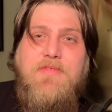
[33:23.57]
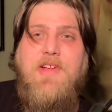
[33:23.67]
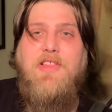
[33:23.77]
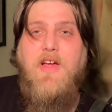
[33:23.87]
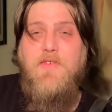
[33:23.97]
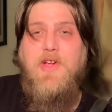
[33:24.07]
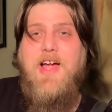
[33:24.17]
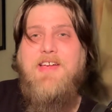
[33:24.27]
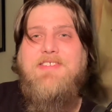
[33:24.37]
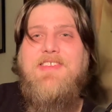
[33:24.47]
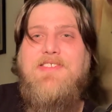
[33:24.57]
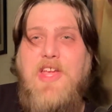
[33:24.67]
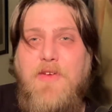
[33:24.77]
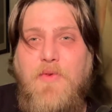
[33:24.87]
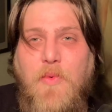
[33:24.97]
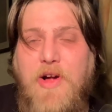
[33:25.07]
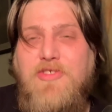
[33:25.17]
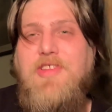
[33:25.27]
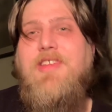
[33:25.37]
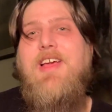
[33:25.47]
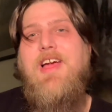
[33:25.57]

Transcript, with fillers: I love you guys. Thank you for watching.